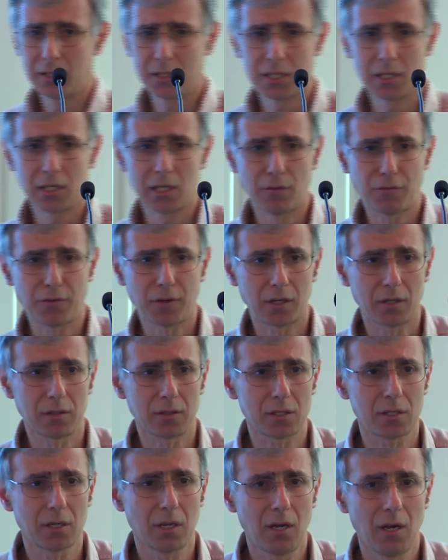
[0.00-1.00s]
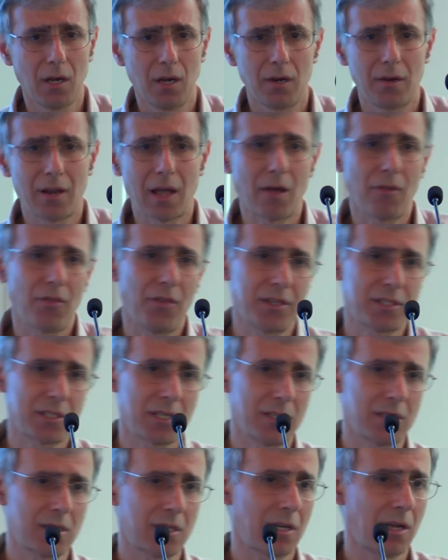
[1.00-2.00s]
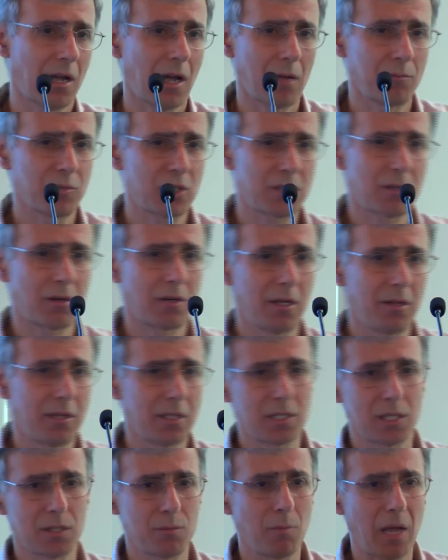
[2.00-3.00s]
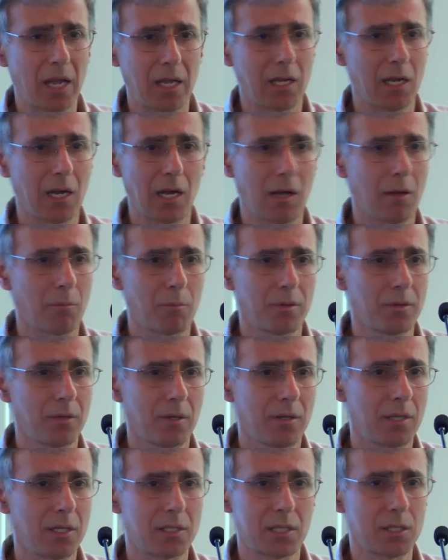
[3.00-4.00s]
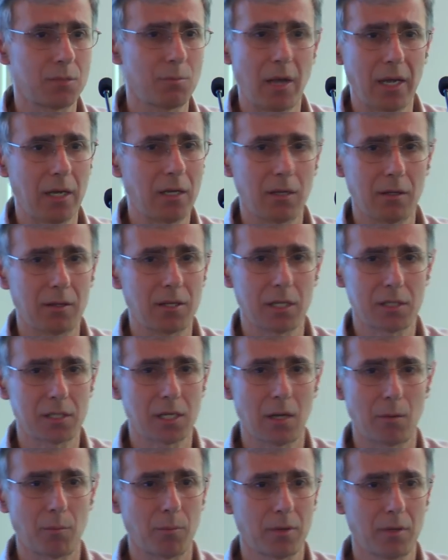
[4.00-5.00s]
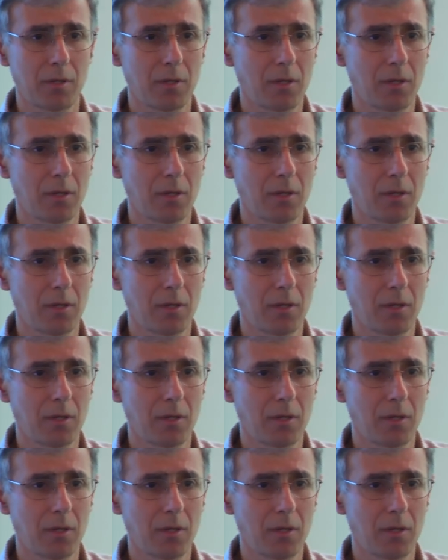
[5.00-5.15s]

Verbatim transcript: significant. Now, this is, I'm sorry, this is making up. This is making things up.